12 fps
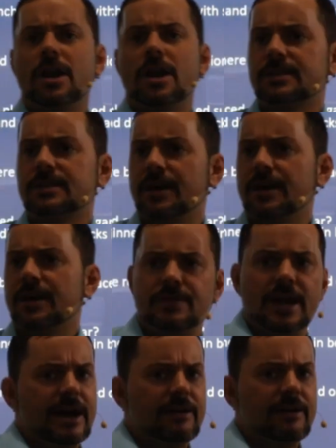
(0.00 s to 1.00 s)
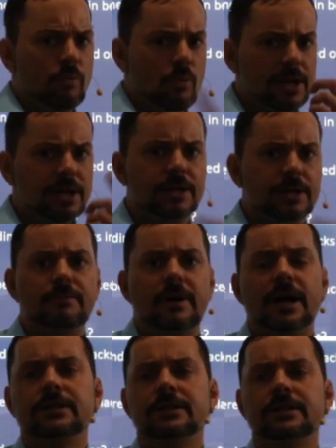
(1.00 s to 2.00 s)
I have one in
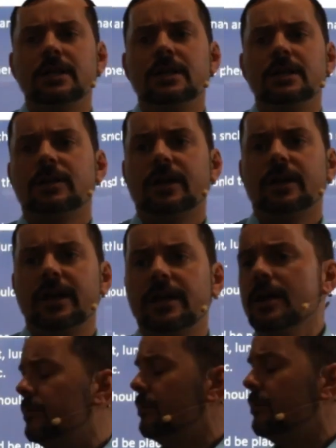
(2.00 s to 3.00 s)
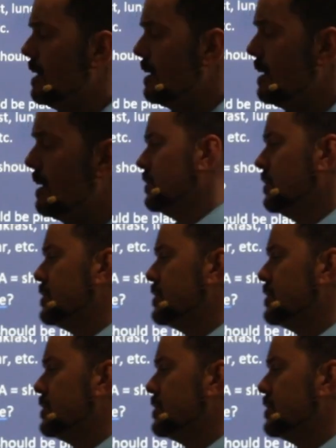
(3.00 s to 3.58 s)
mind. Okay, remember students, the